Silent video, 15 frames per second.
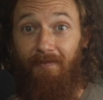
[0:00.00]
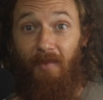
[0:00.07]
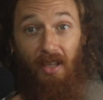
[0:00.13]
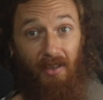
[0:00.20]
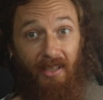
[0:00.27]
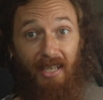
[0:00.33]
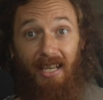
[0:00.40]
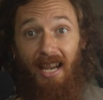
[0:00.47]
You
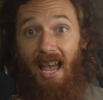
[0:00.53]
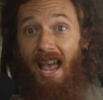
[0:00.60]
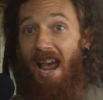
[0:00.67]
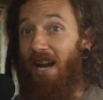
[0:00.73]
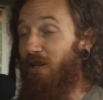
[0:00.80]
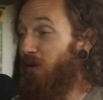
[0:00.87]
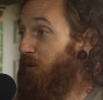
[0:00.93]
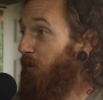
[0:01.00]
see?
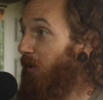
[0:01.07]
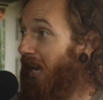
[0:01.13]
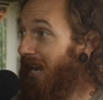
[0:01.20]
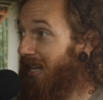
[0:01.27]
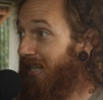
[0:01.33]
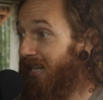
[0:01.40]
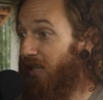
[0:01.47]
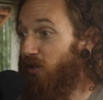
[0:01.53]
And you
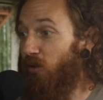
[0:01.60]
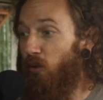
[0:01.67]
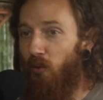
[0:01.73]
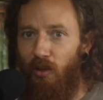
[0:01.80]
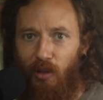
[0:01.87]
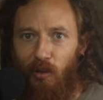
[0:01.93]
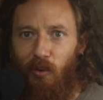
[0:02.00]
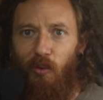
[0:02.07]
created it so
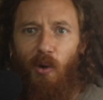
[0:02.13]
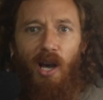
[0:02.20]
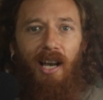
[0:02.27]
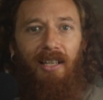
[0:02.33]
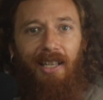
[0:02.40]
you